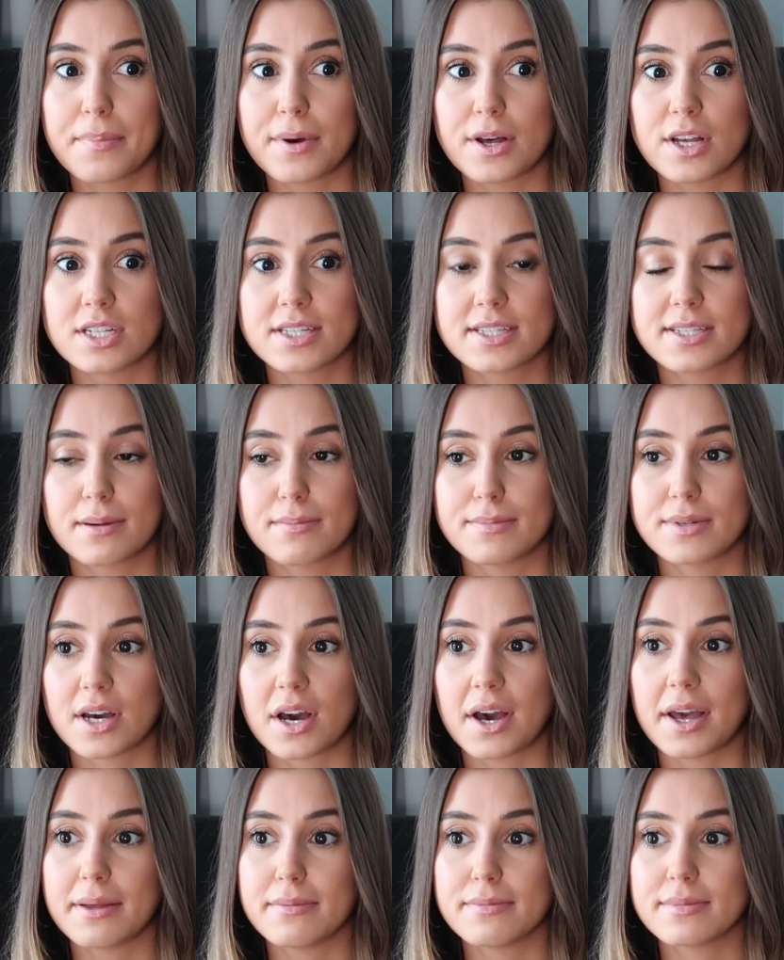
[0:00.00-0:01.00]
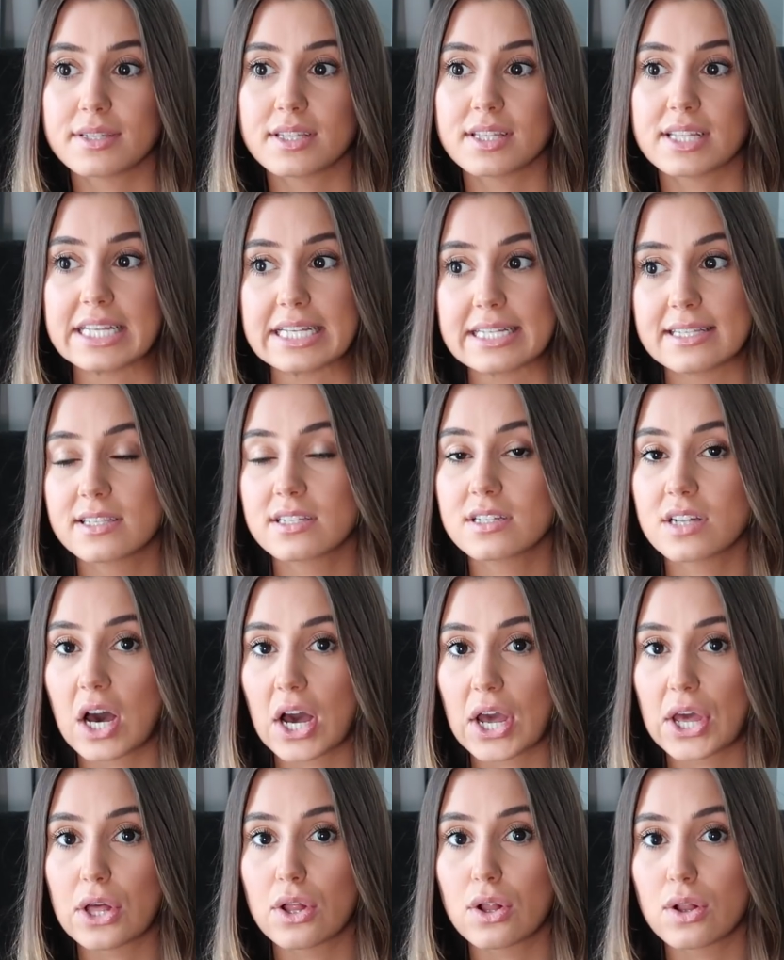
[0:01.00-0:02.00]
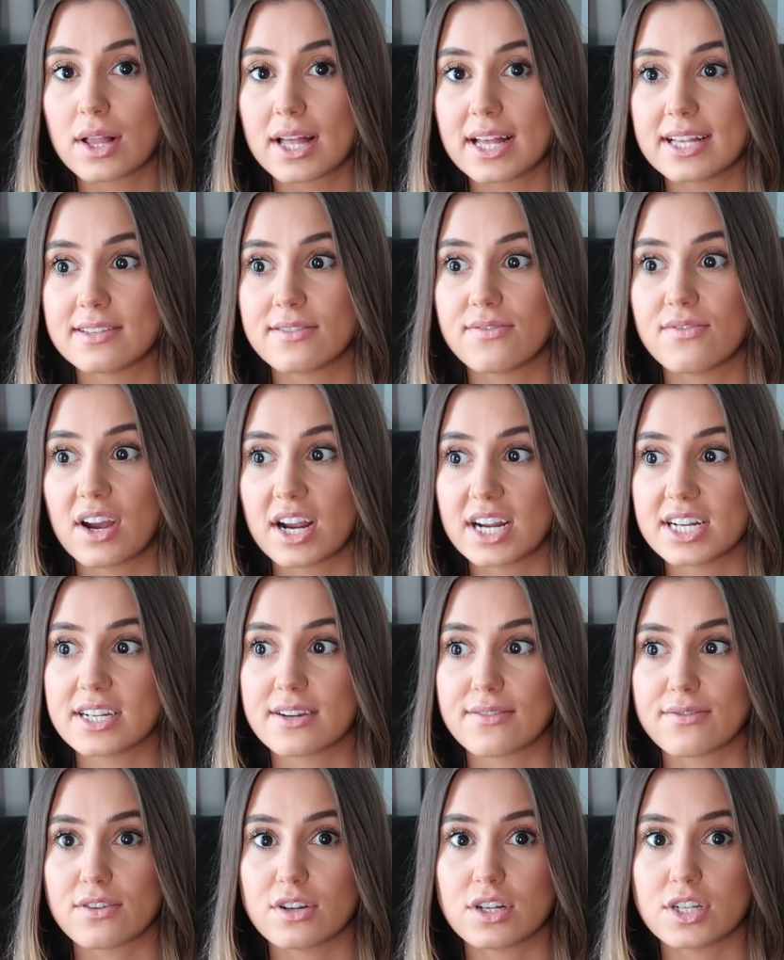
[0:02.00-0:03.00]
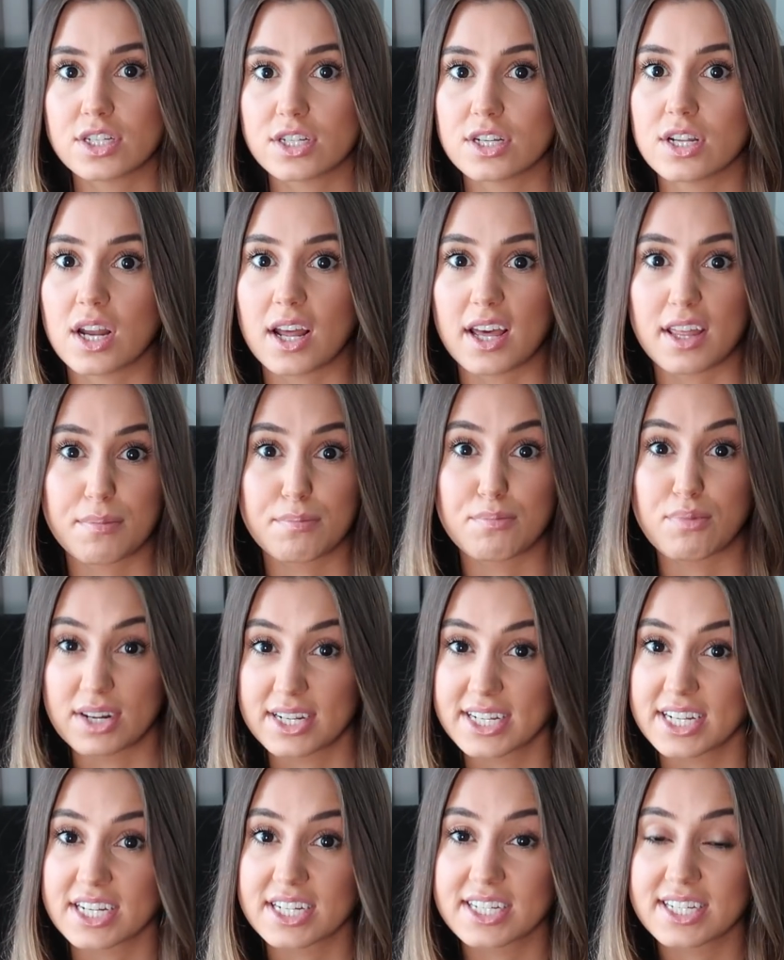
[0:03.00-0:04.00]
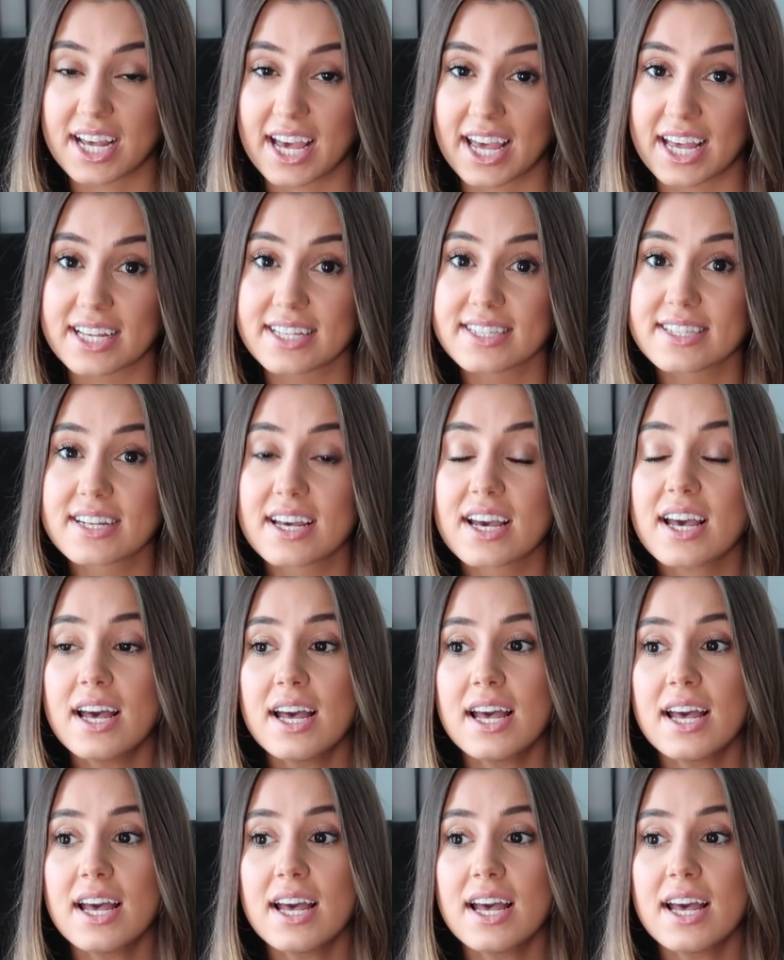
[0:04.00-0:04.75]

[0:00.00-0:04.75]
But sometimes the style is very different to like British taste.